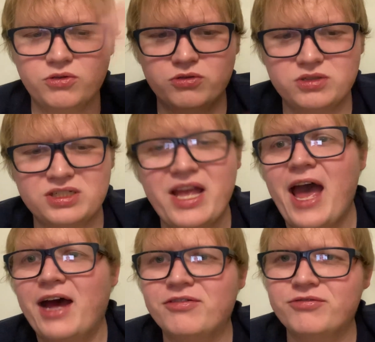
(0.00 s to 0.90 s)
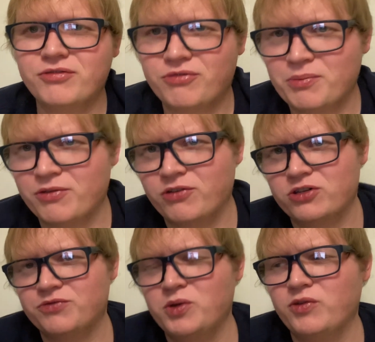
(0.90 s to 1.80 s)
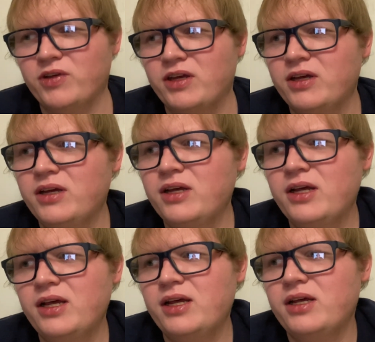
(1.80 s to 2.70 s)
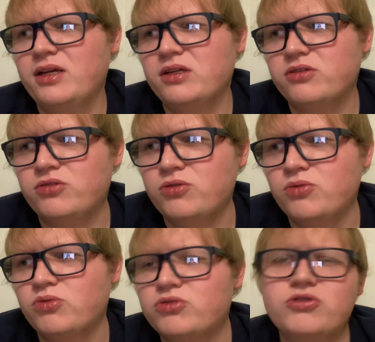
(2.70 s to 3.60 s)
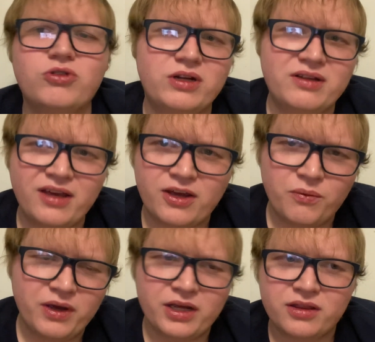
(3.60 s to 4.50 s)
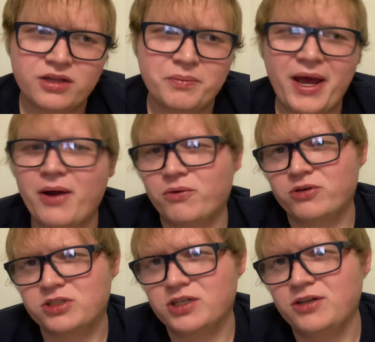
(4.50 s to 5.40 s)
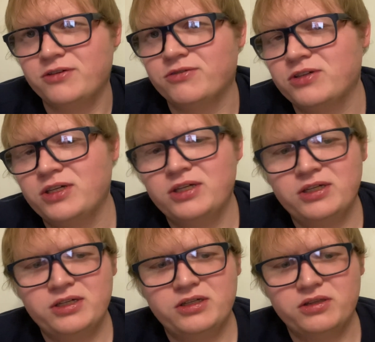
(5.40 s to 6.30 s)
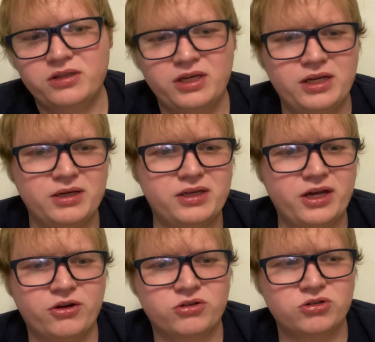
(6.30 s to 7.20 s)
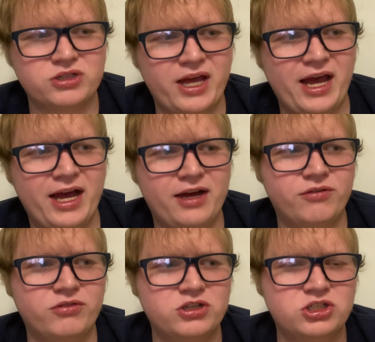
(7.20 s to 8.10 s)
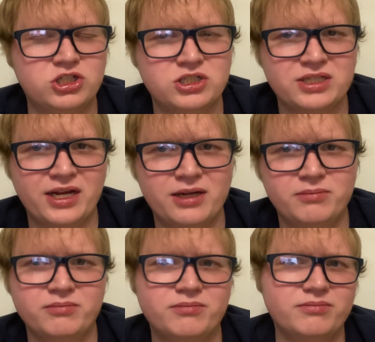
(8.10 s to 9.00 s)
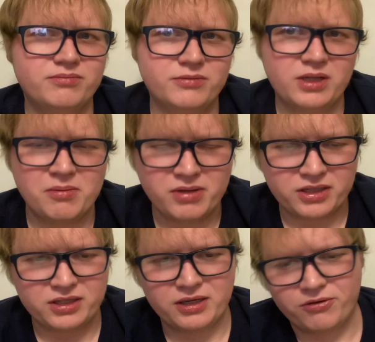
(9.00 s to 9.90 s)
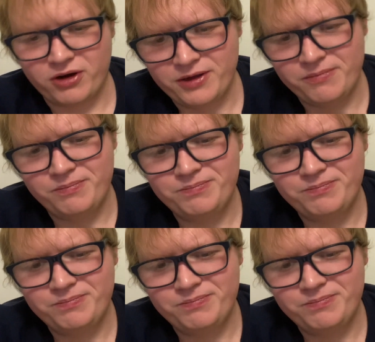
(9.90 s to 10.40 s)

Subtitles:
staff from the first movie to try to take away the powers of the characters that have the Shazam ability, right?